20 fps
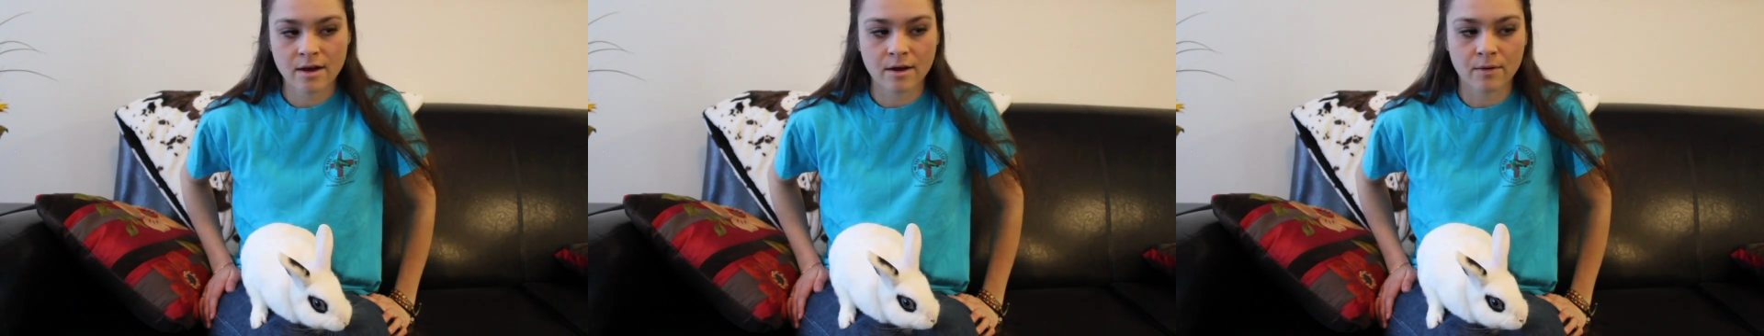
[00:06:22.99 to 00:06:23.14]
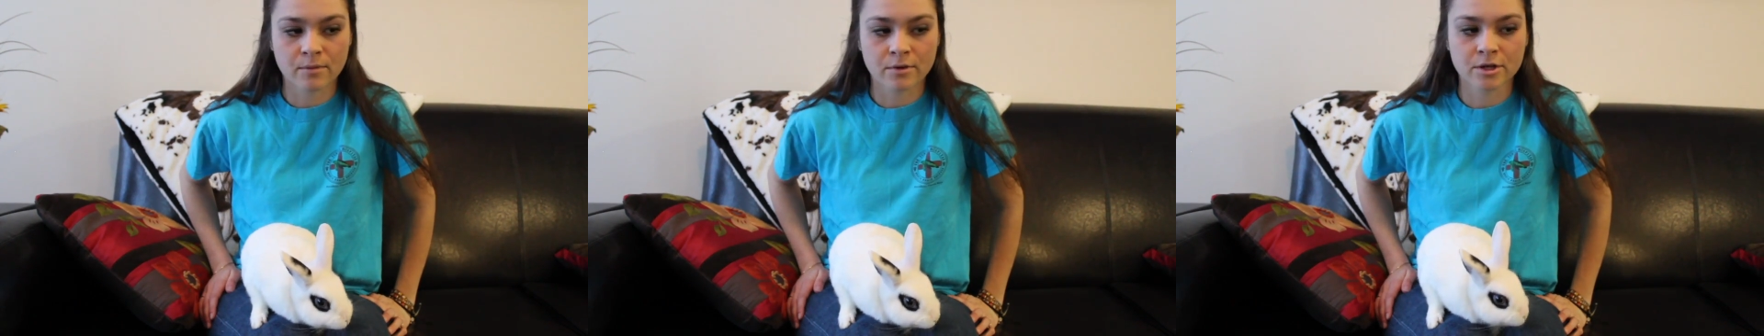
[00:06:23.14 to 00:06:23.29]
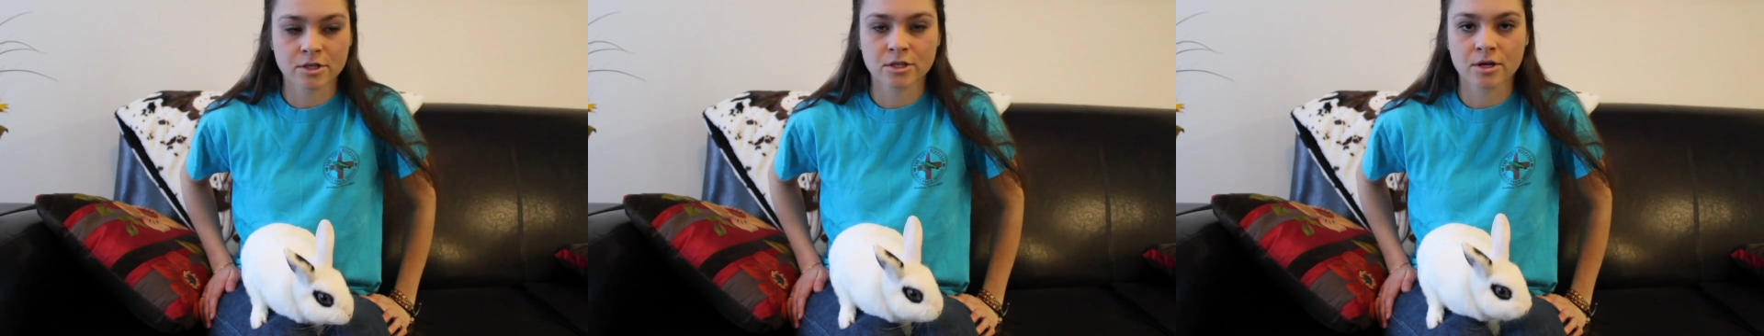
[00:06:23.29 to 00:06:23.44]

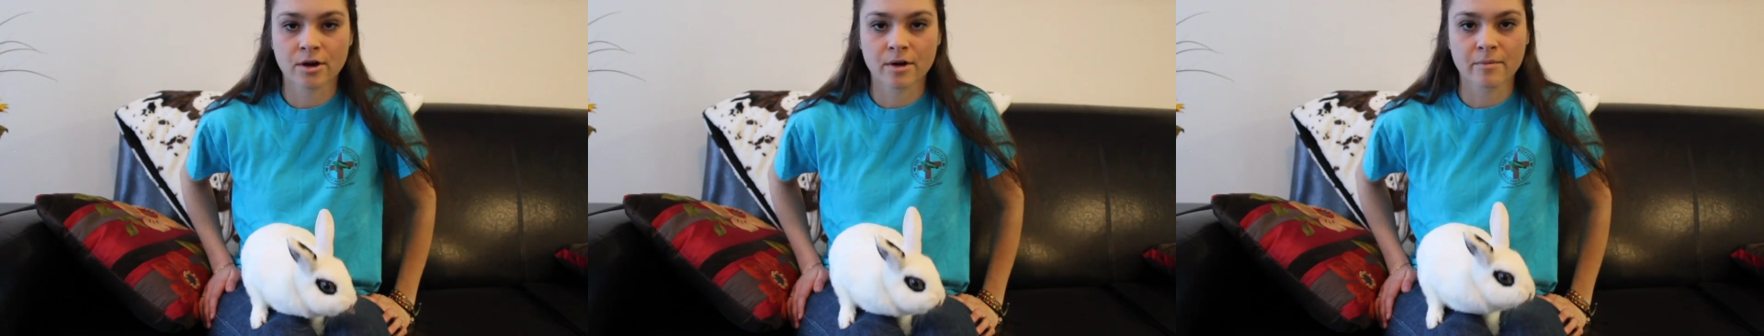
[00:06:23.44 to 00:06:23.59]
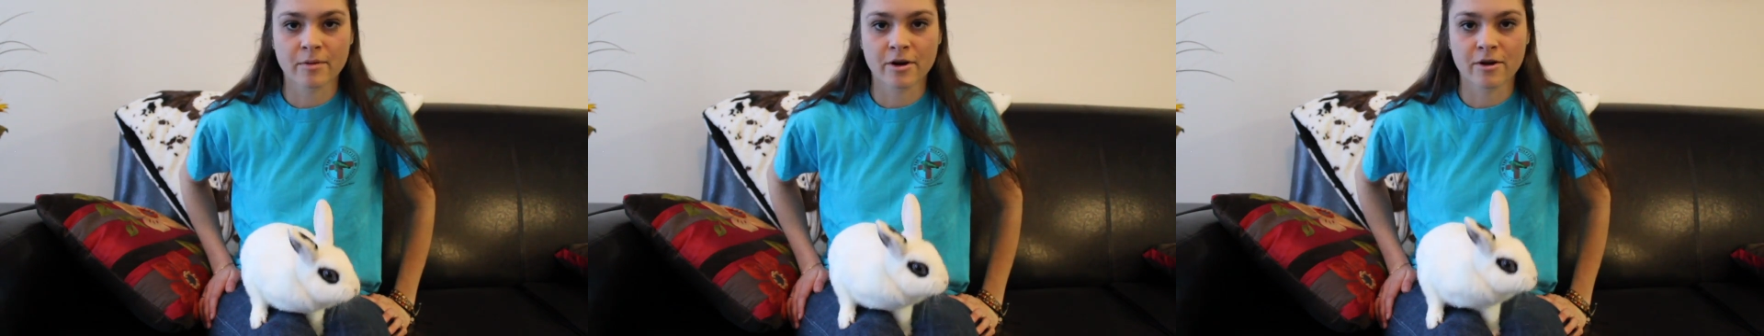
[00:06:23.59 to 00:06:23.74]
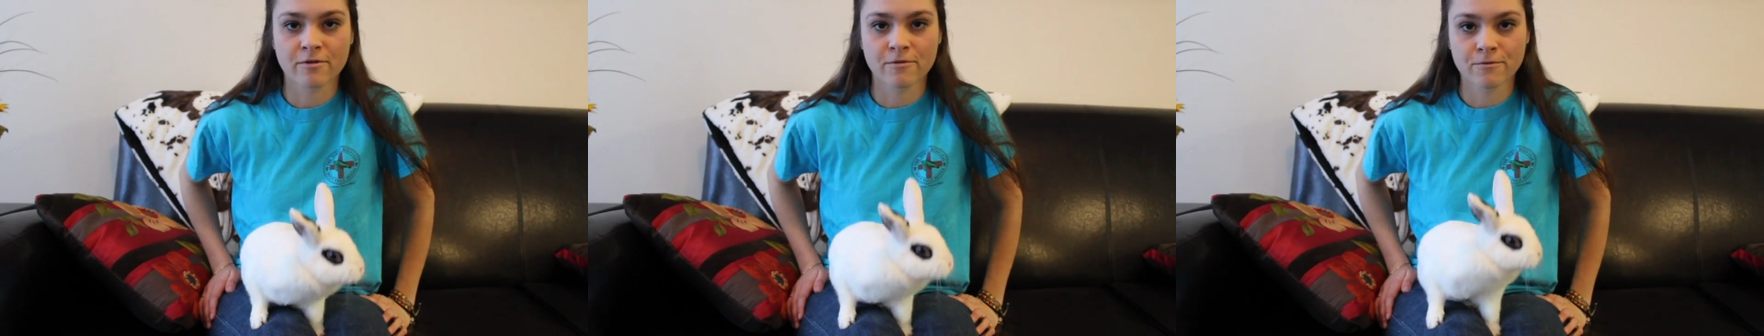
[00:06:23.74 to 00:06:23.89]
I want to talk
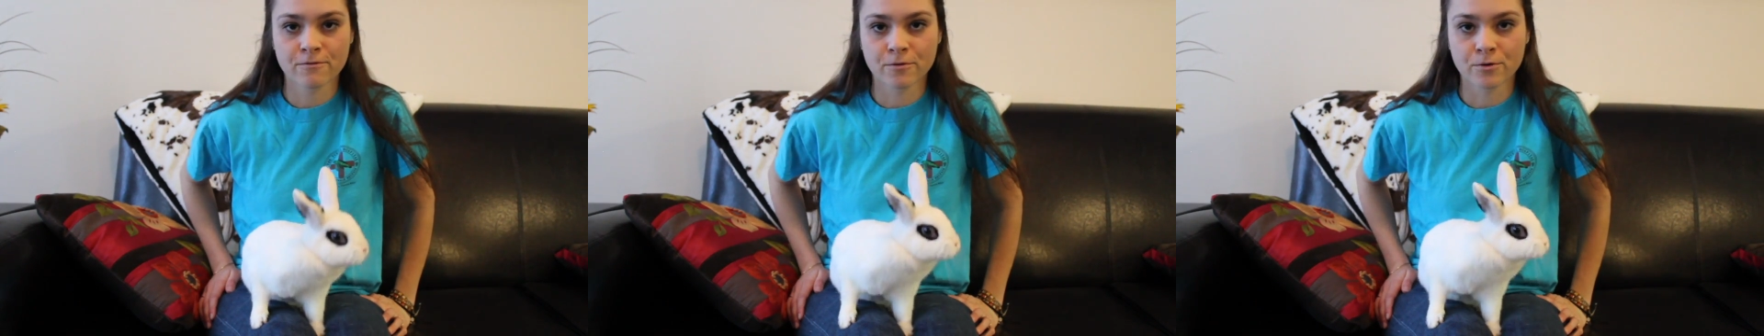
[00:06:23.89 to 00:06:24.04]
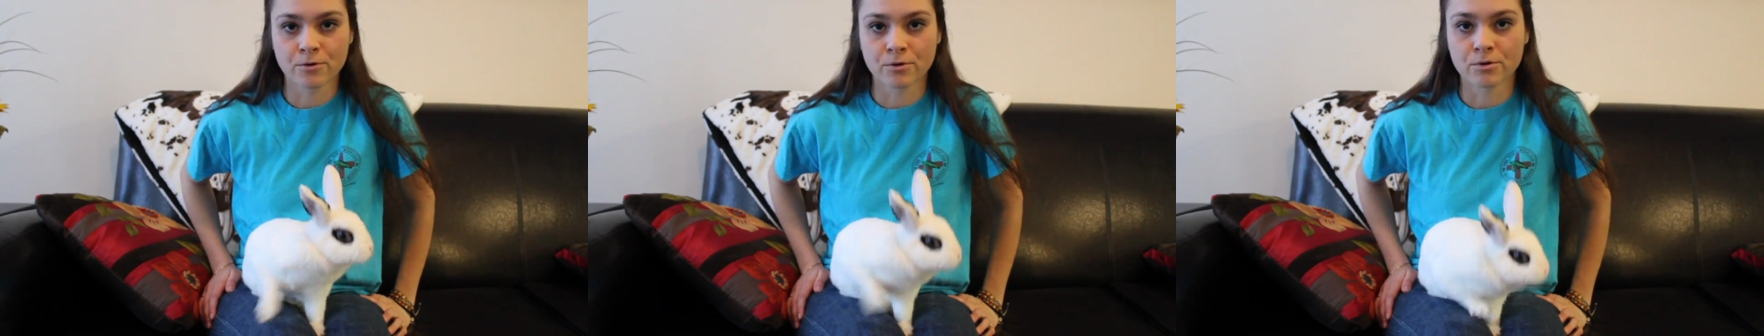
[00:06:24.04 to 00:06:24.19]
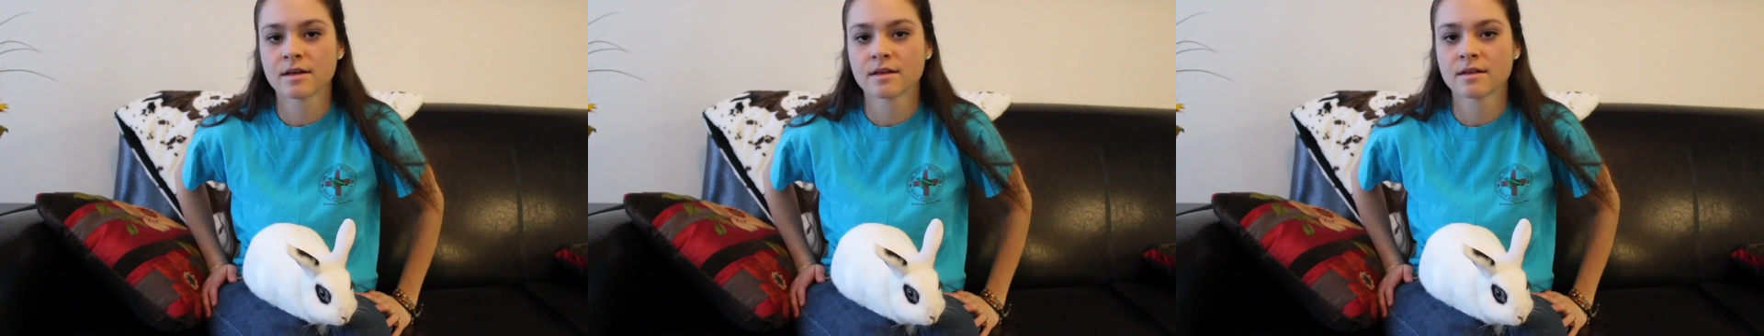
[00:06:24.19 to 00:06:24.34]
about
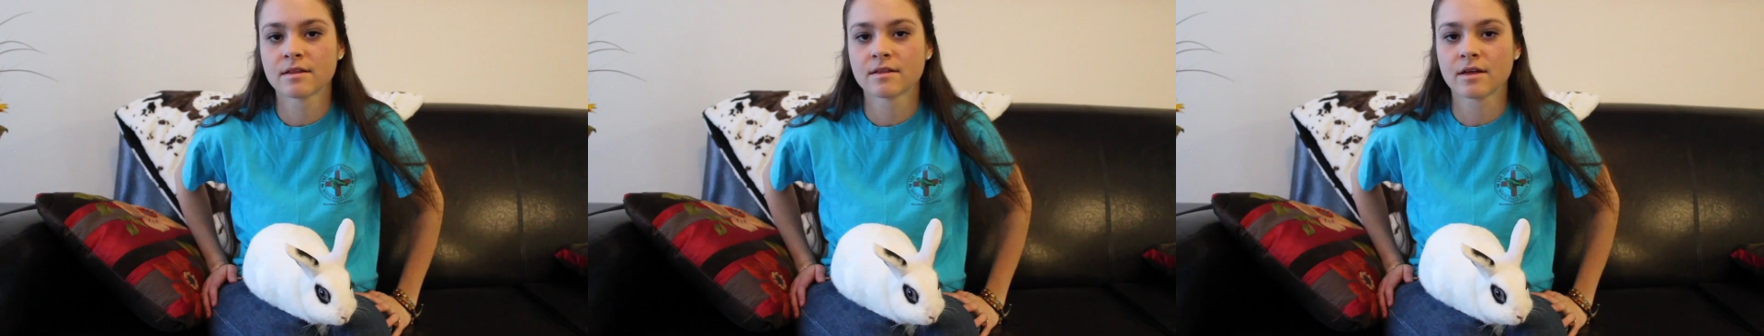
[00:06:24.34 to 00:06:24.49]
food.